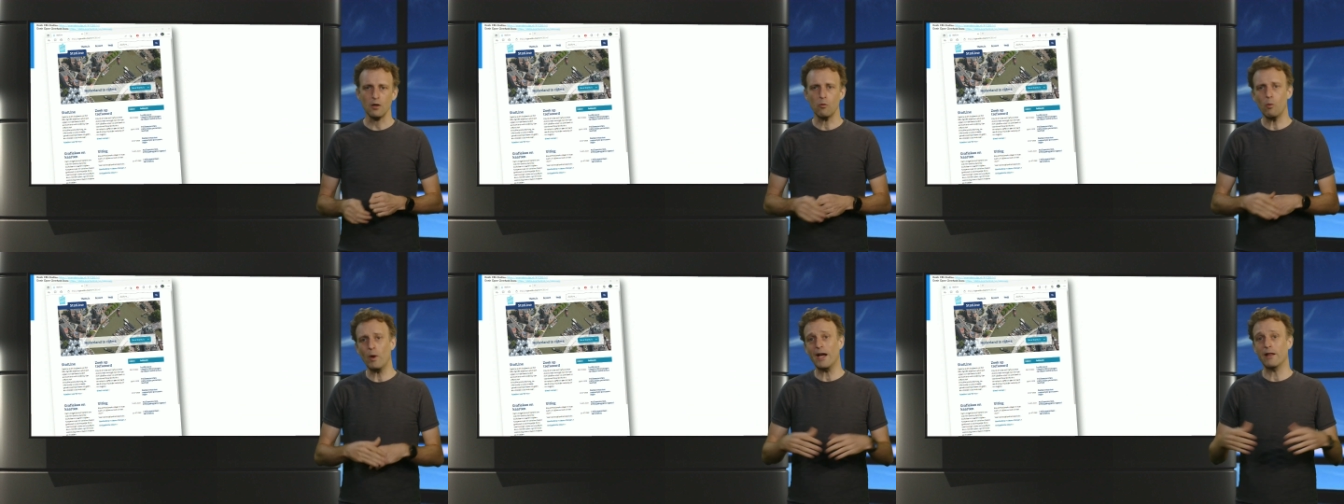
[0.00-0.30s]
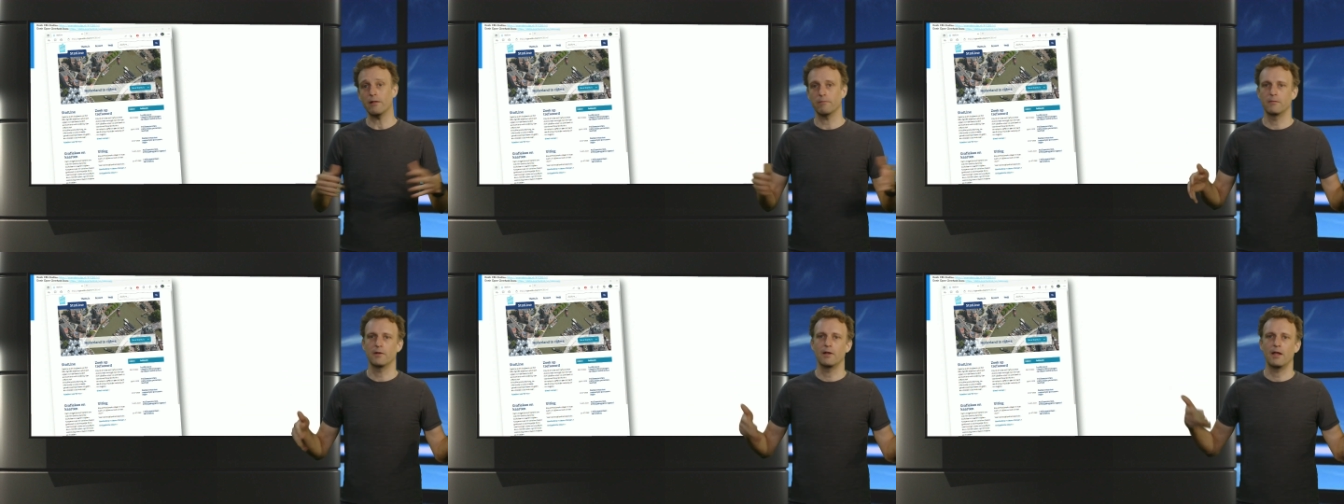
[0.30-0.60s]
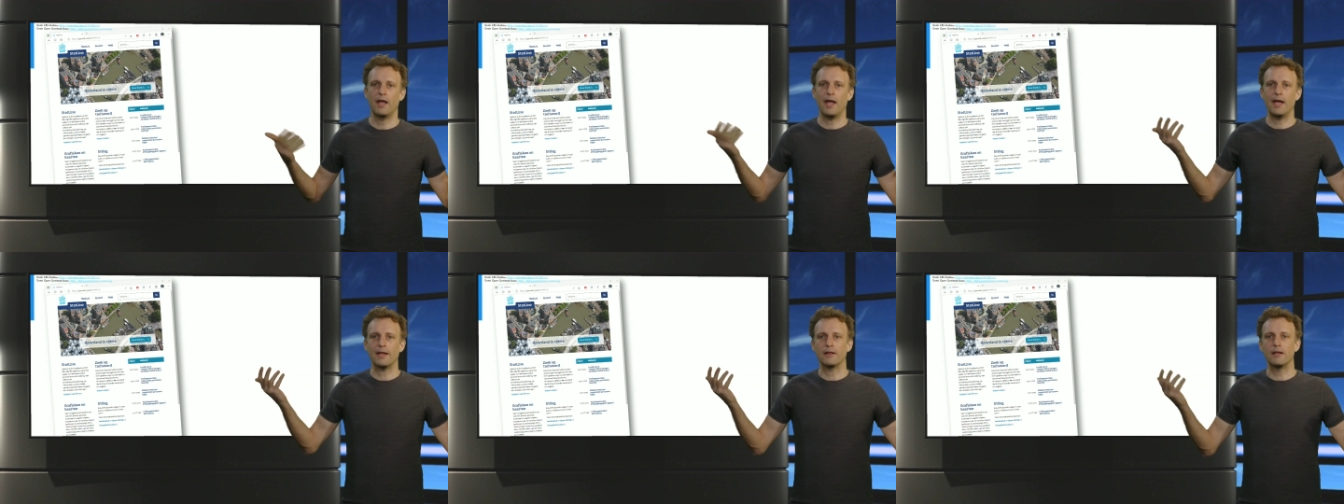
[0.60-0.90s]
Well,
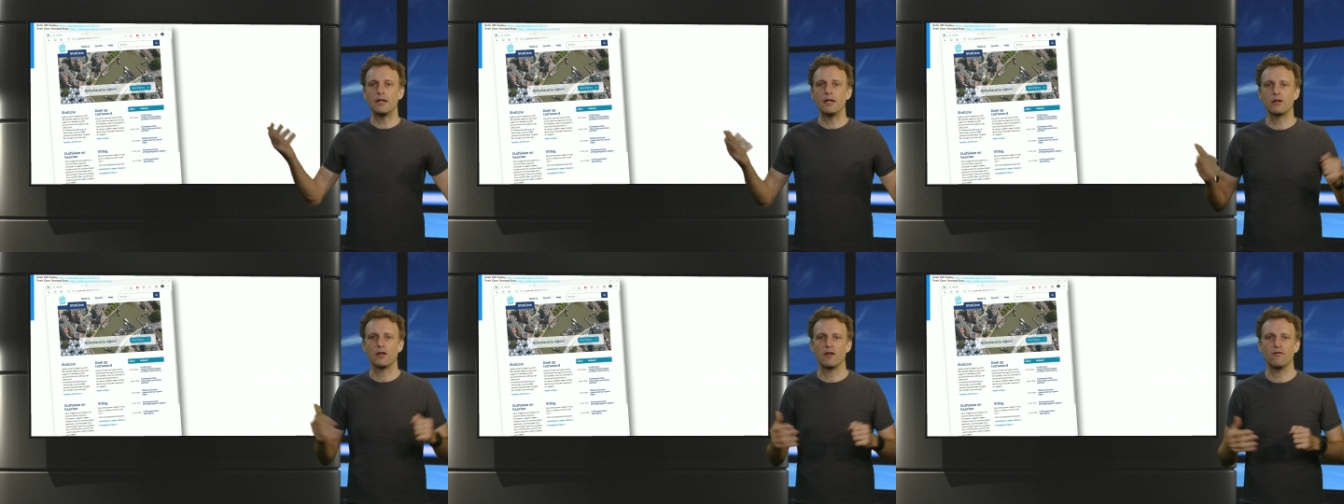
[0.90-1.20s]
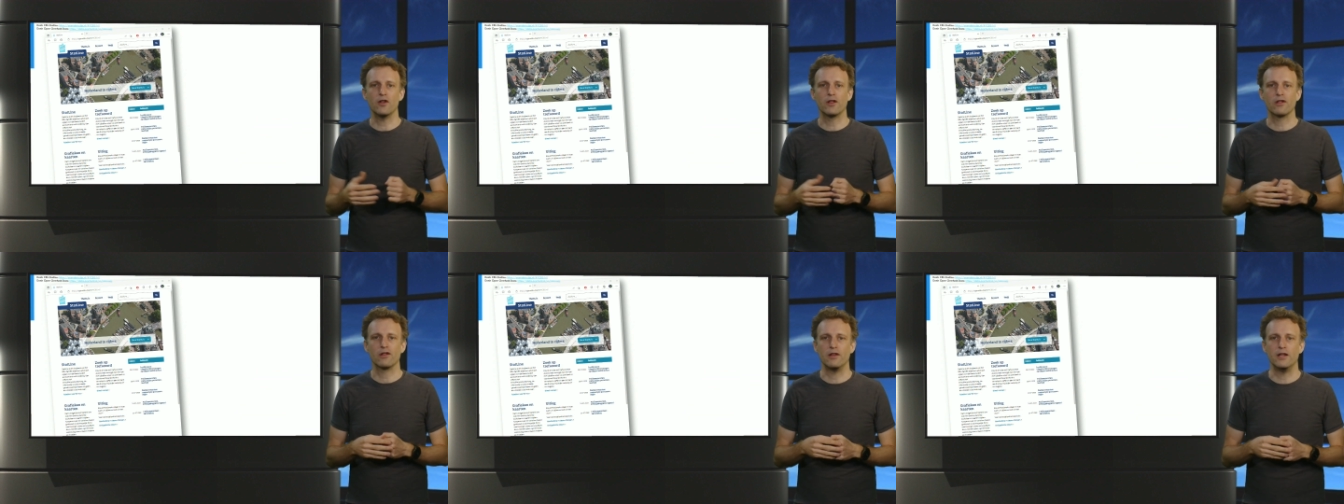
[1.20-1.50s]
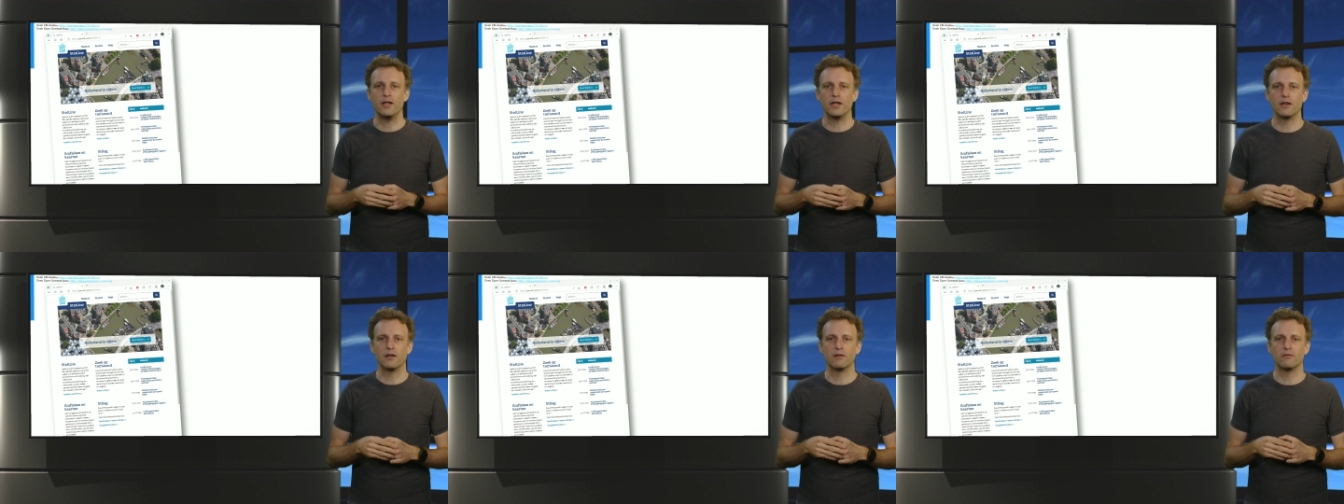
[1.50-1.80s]
at least if its
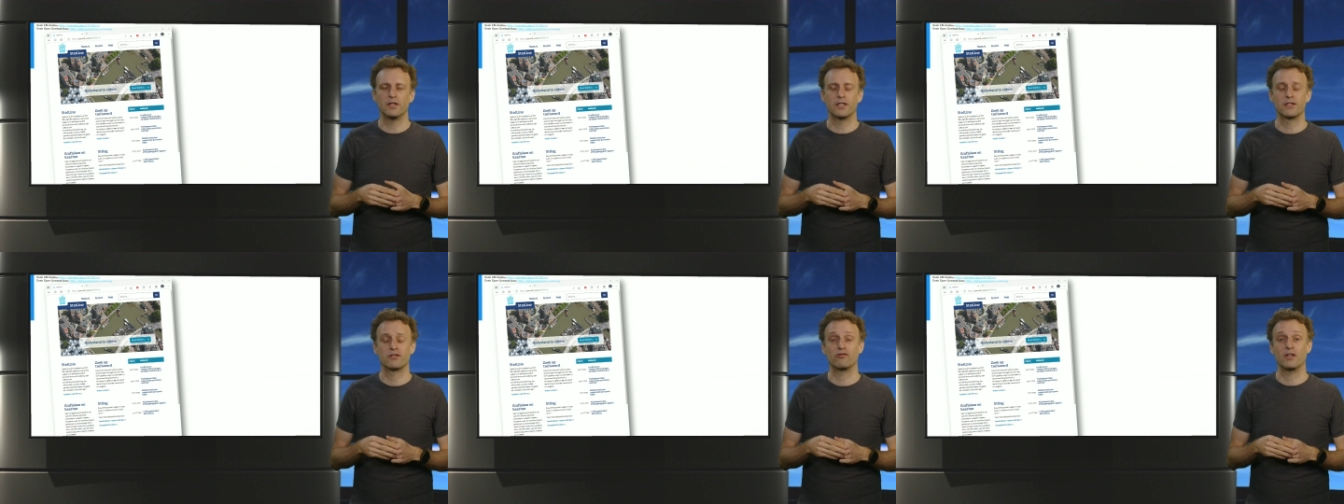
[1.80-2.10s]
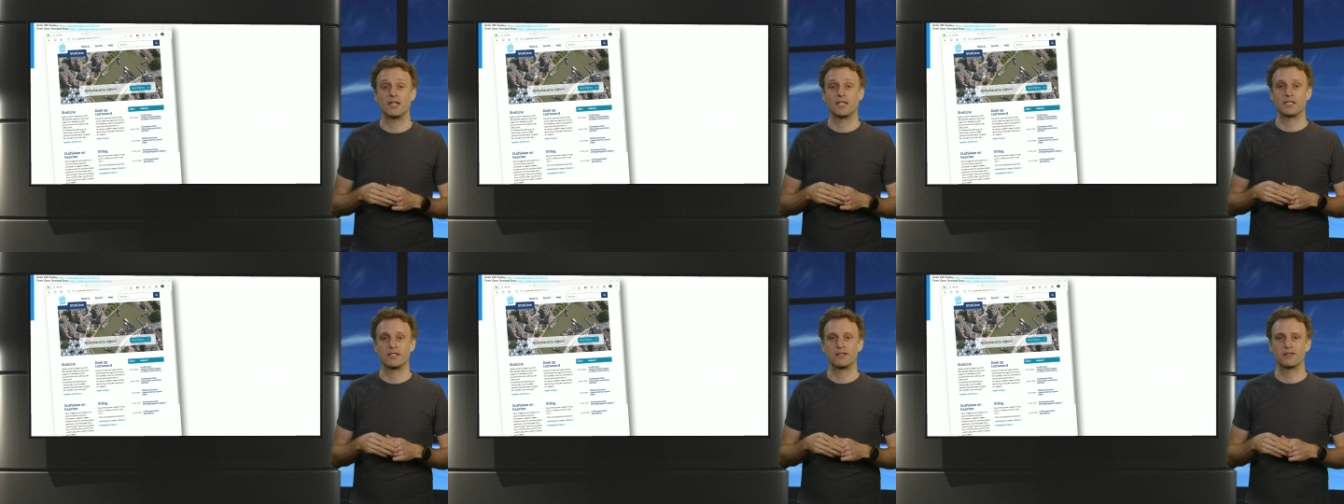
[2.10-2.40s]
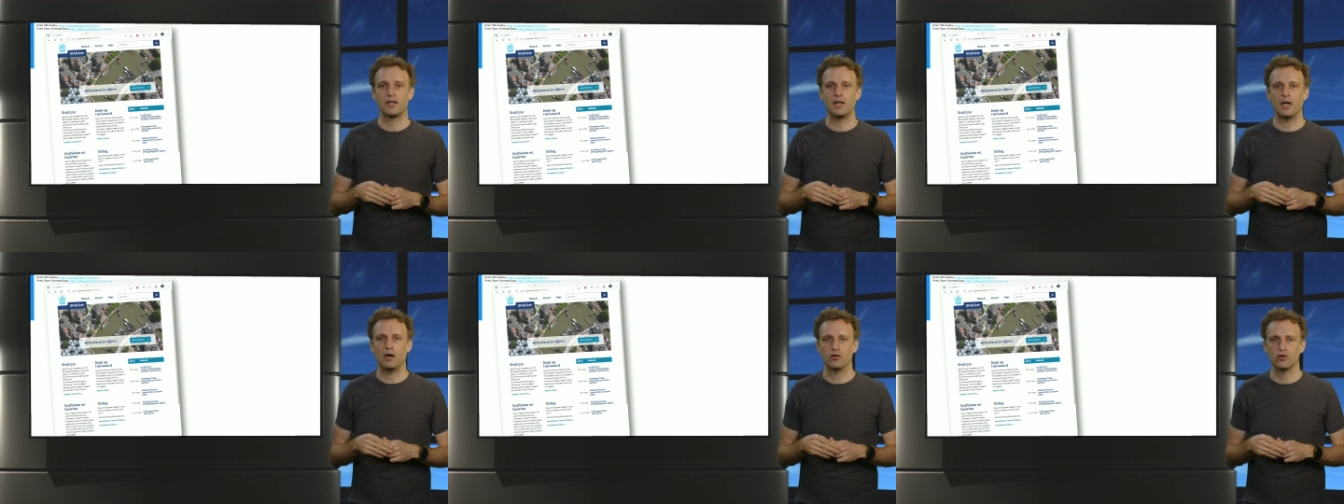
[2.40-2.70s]
legal
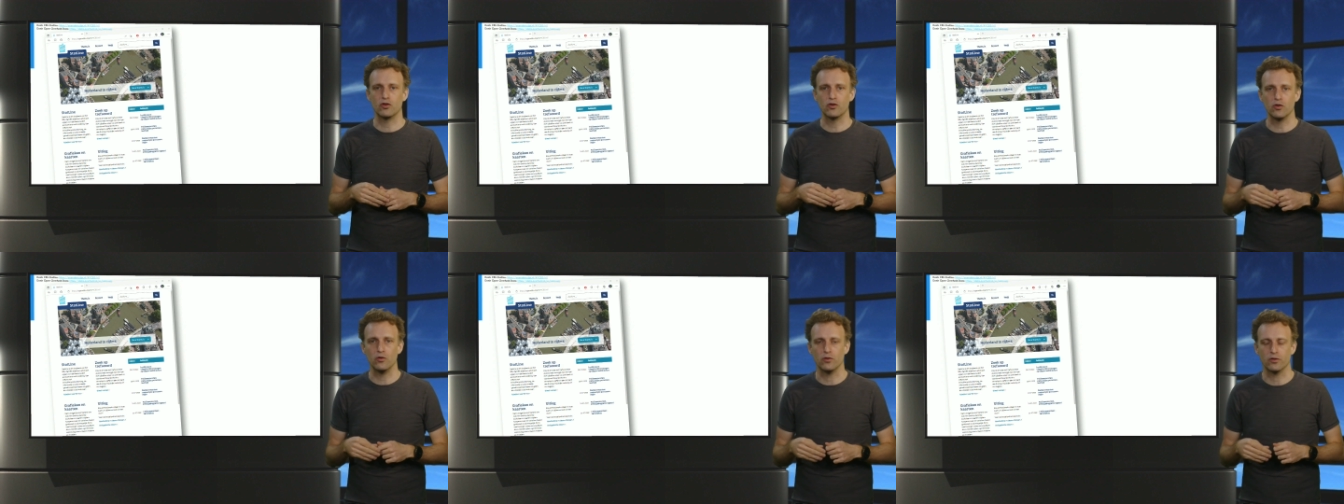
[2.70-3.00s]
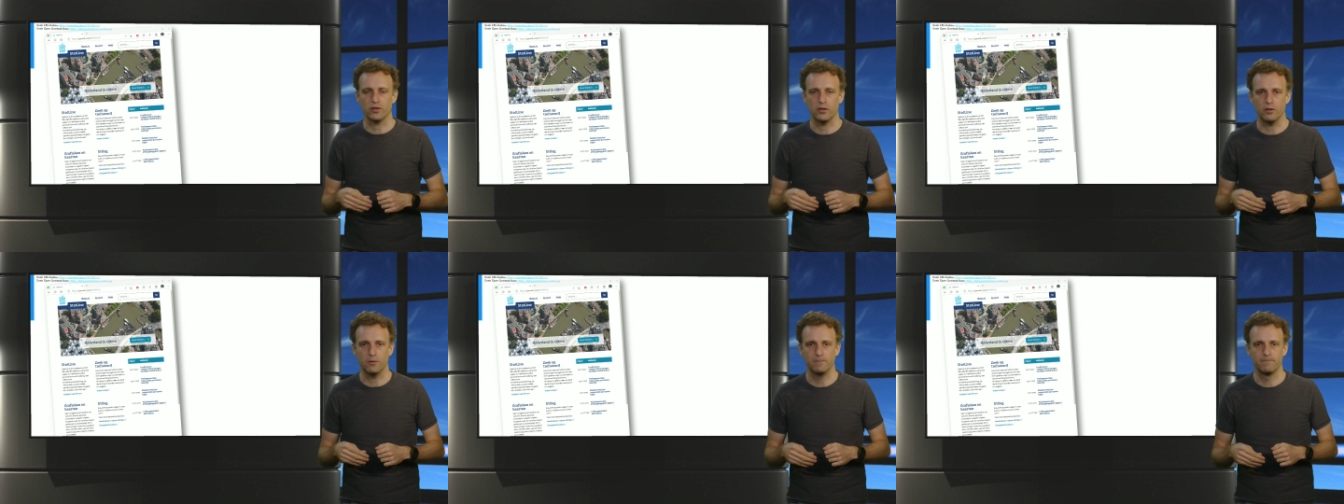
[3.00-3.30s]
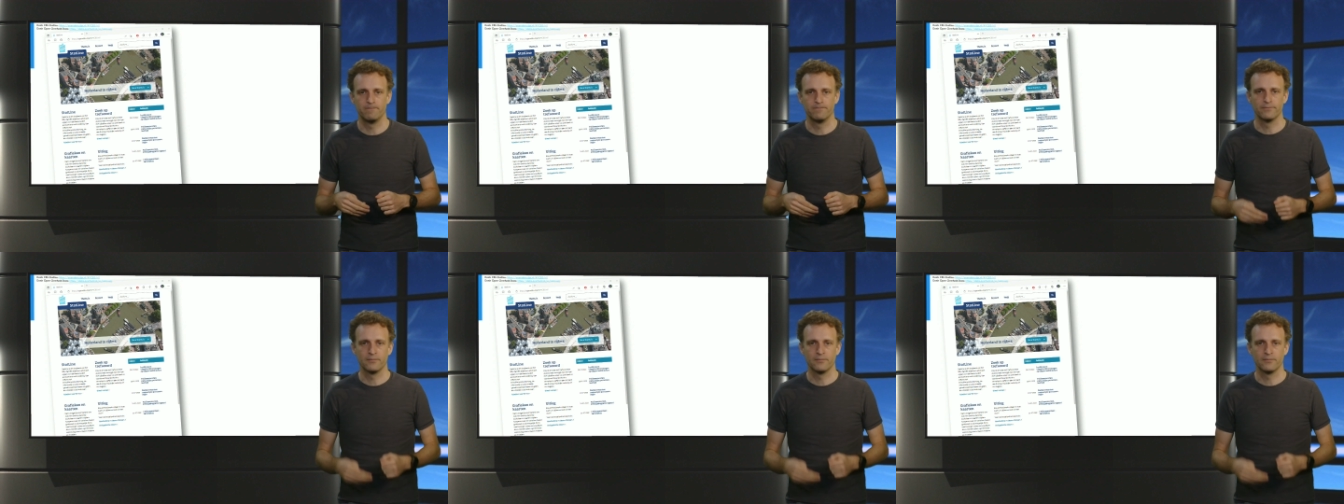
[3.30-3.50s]
restrictions allow to do so.